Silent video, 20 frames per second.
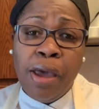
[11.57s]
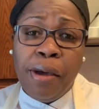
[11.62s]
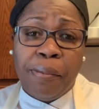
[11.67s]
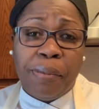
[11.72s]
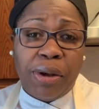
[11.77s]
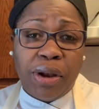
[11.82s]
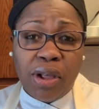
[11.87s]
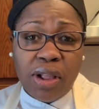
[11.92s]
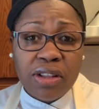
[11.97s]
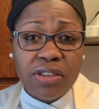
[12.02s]

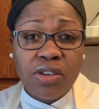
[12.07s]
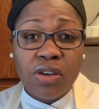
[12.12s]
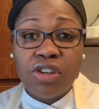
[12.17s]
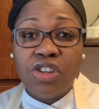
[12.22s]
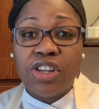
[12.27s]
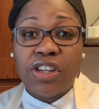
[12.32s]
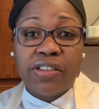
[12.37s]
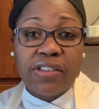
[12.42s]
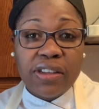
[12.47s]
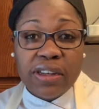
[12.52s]
but also
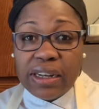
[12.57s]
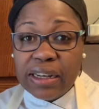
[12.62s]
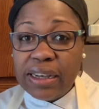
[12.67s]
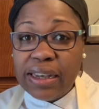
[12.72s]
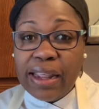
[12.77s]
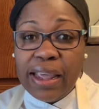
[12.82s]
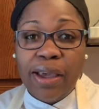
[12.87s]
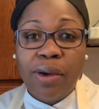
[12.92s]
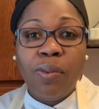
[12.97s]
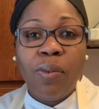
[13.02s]
just on a
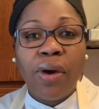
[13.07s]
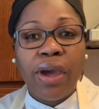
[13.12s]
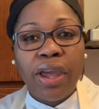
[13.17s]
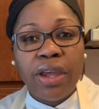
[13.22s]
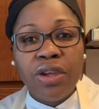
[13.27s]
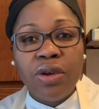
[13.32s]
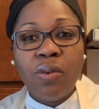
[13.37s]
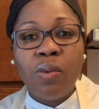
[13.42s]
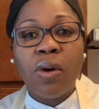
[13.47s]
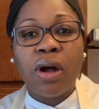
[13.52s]
day where
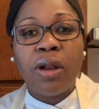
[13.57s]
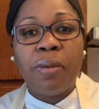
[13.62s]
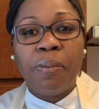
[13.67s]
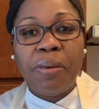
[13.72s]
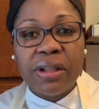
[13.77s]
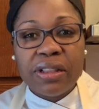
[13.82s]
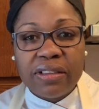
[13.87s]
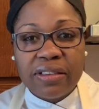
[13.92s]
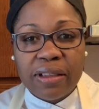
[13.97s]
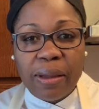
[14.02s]
you want to
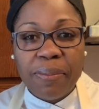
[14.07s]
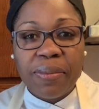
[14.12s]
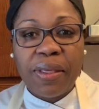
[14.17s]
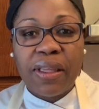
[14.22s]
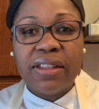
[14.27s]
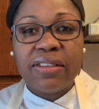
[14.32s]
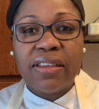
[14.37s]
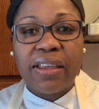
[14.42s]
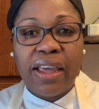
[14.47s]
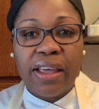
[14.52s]
put
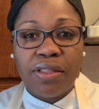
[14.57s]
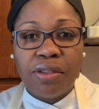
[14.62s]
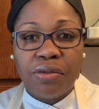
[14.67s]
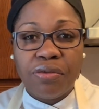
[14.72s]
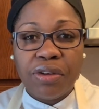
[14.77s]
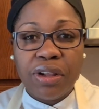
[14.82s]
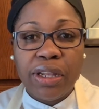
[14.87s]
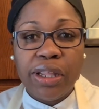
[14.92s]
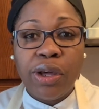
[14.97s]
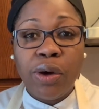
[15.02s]
something together
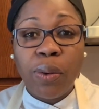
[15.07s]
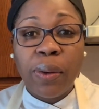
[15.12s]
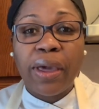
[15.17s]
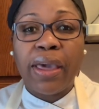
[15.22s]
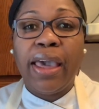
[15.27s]
really quick,